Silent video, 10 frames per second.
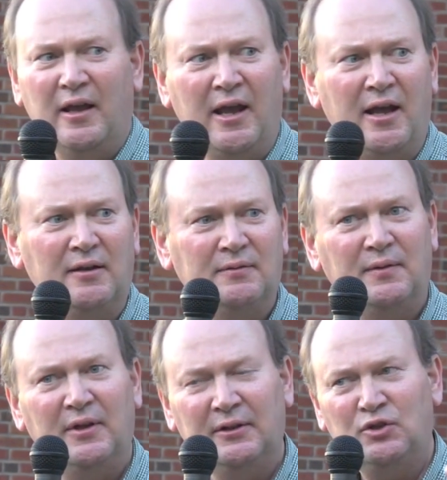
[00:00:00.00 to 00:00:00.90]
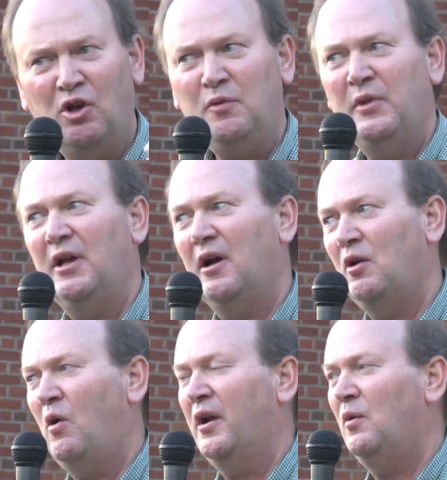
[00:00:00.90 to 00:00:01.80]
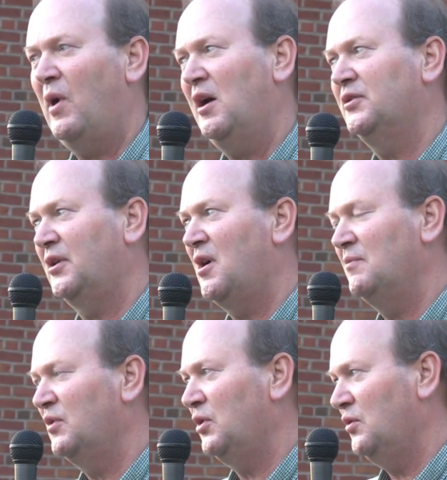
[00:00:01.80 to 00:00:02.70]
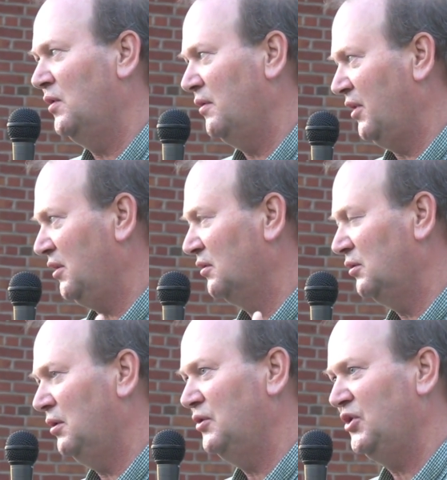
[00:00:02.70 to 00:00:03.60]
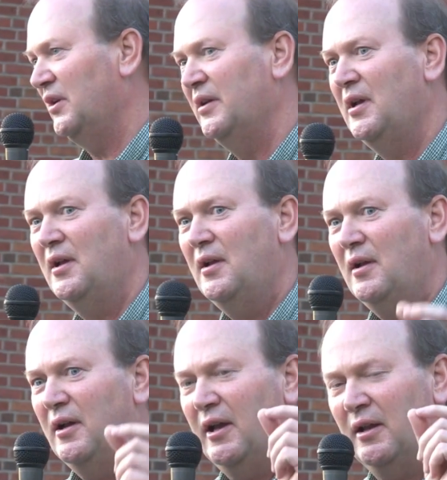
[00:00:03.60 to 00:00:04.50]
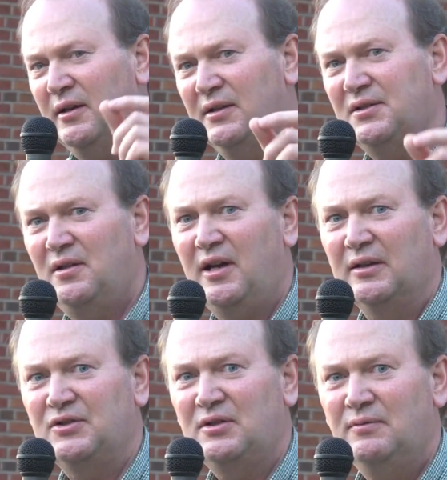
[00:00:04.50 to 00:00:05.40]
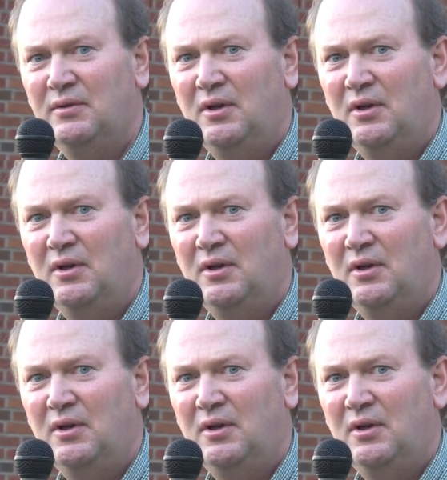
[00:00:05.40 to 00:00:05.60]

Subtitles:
And it took me quite a while to come to the conclusion. And it is this.